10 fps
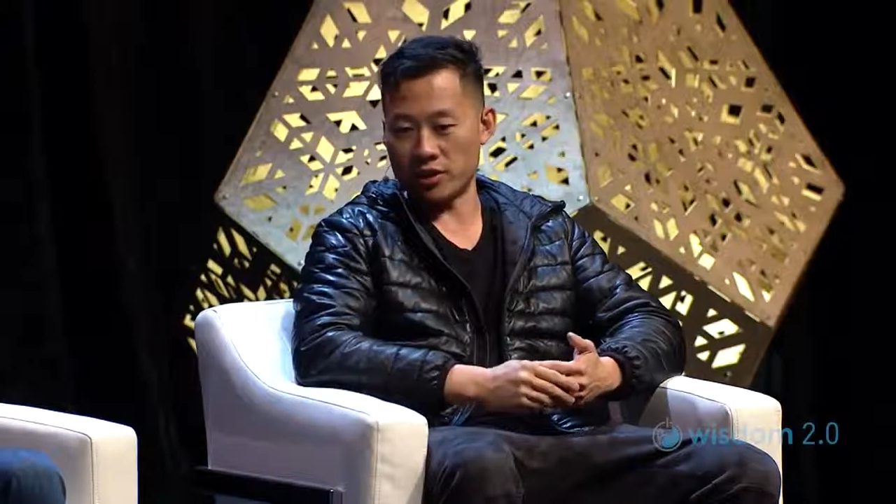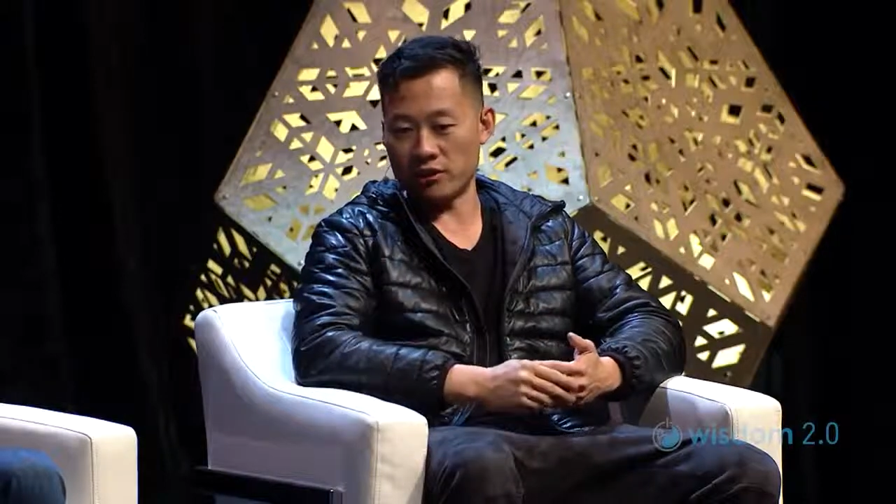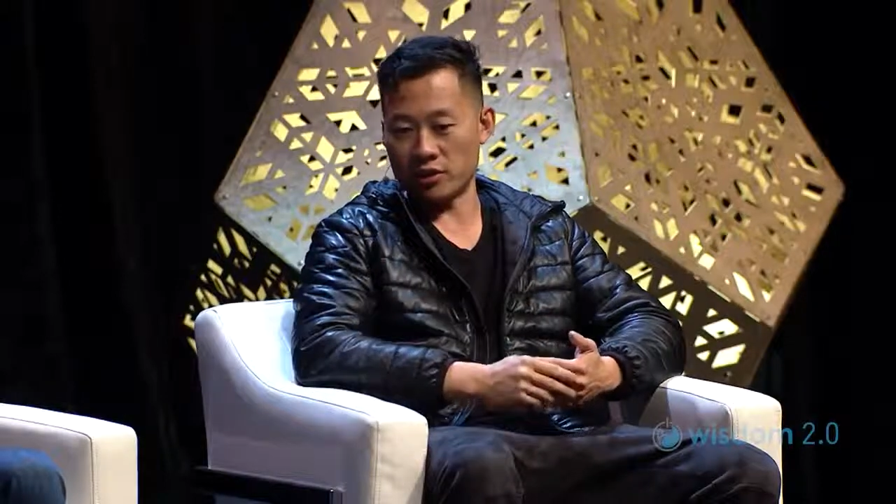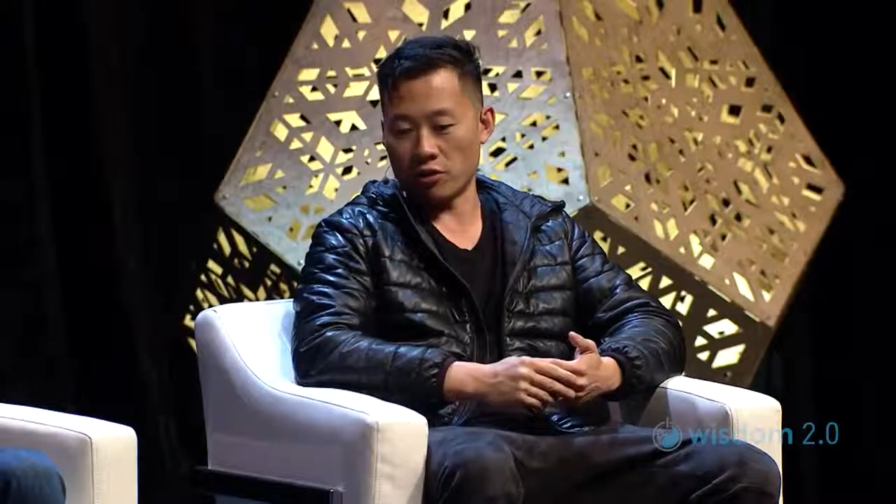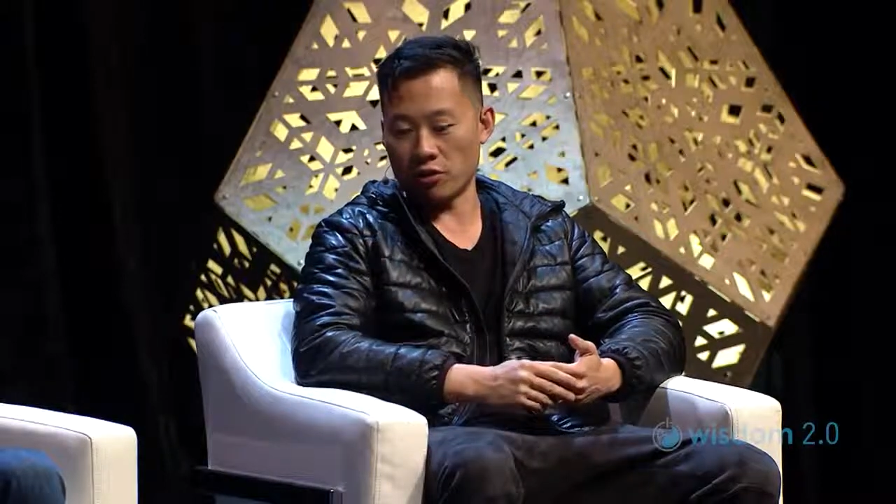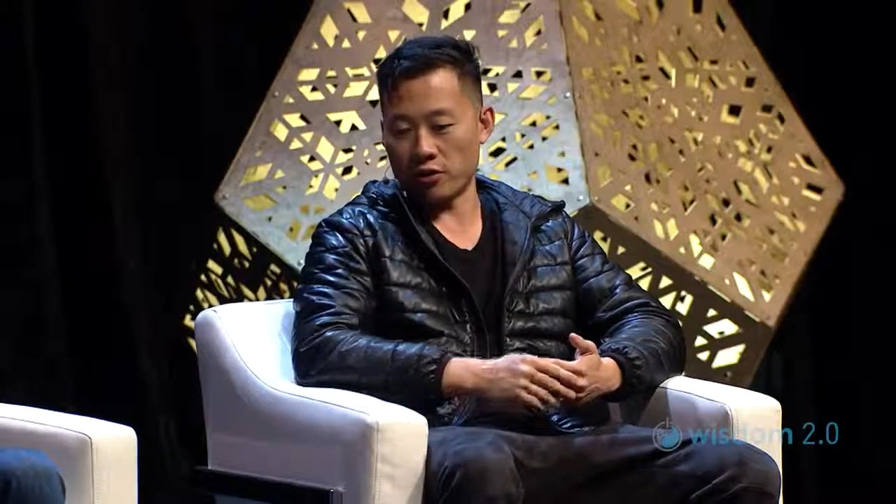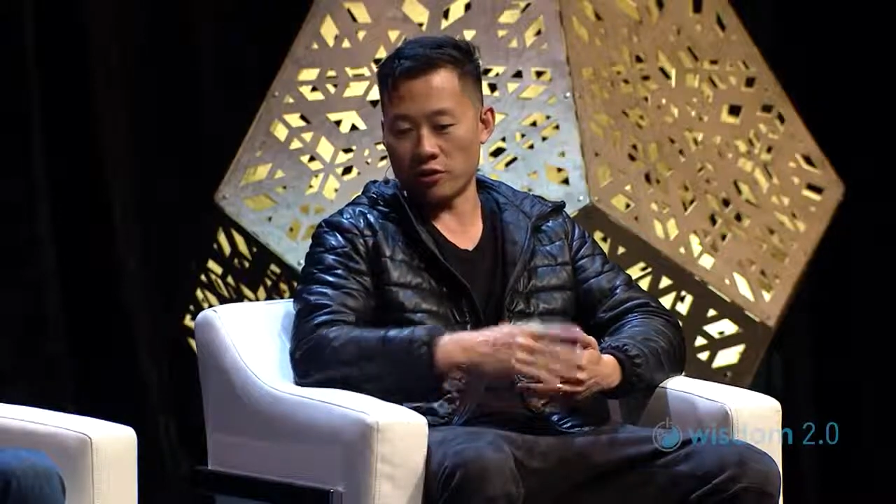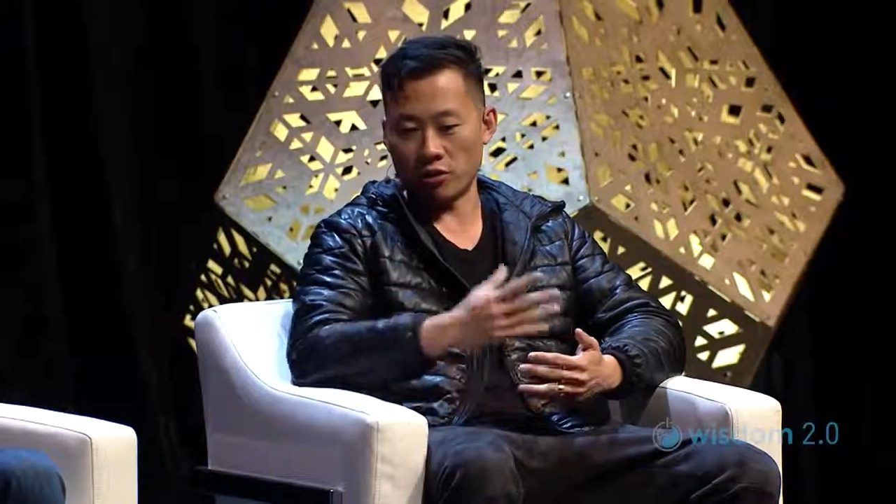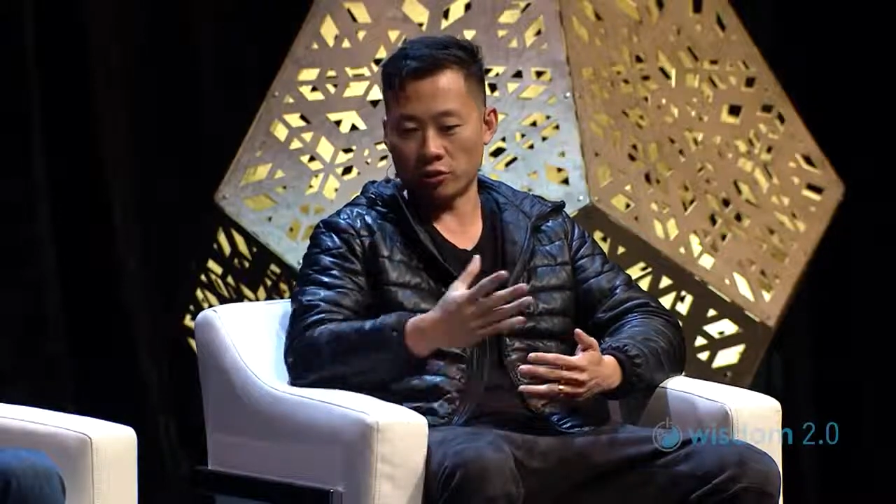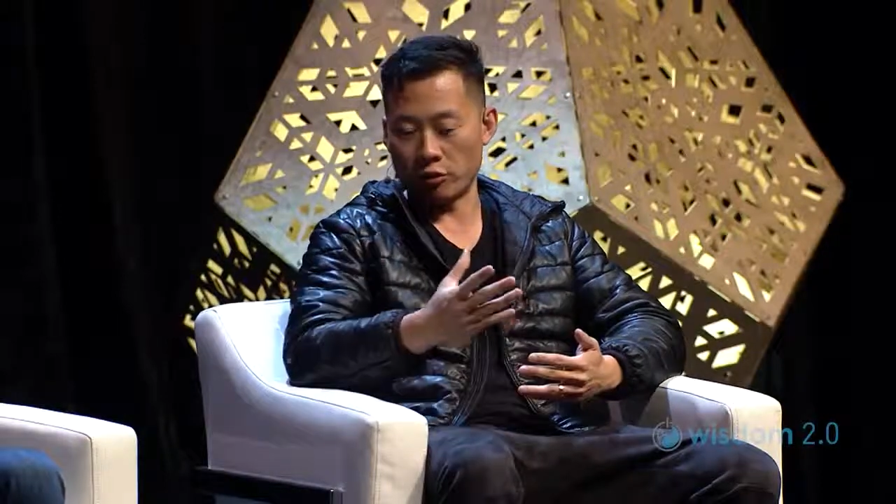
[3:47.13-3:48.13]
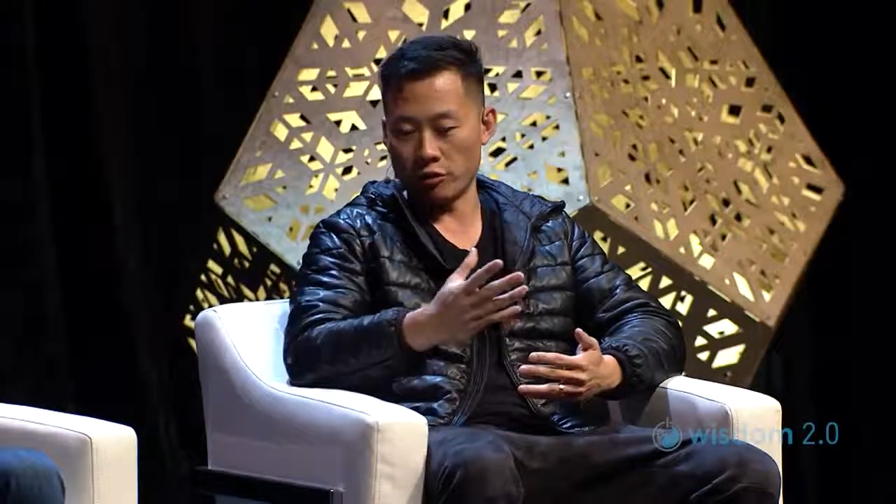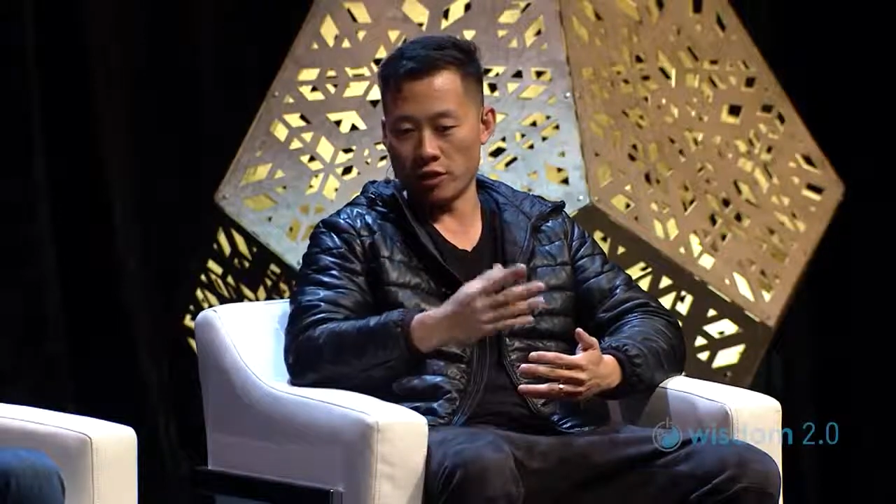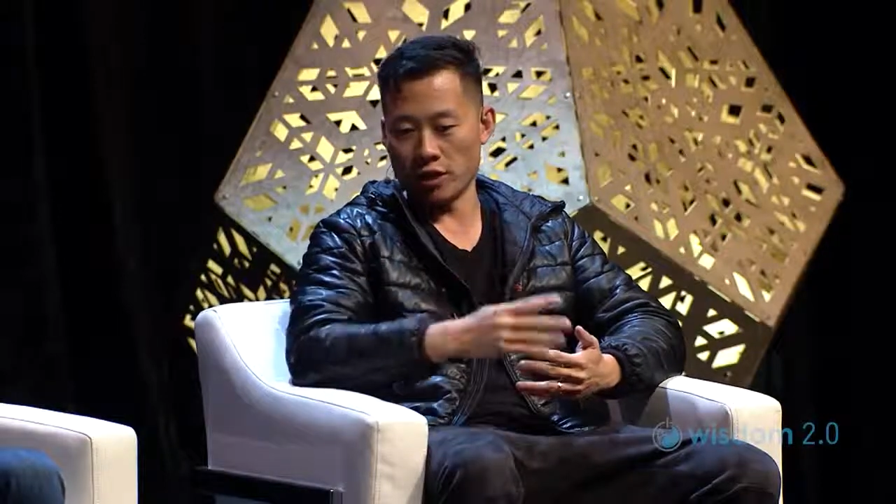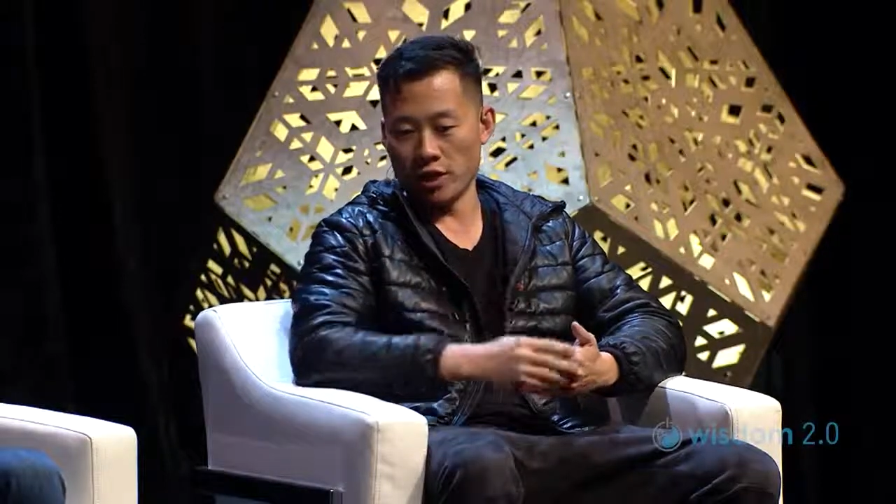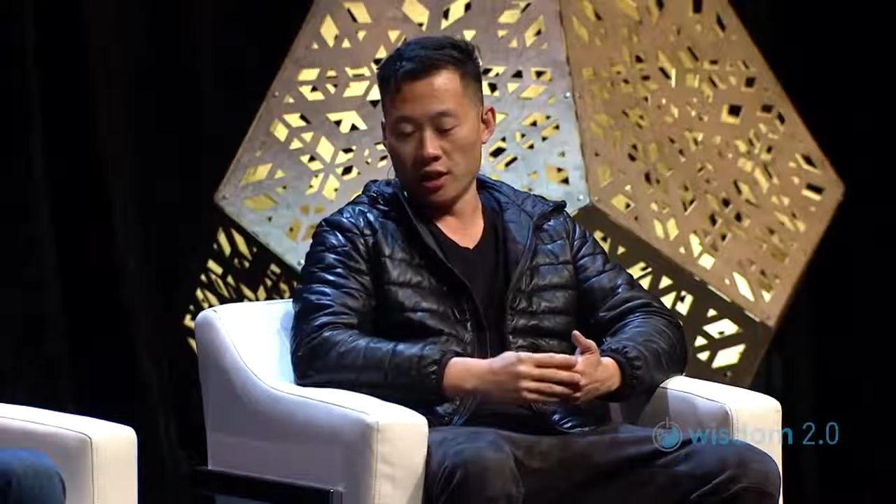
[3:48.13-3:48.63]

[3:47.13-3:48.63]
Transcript: TV started, called Cruise,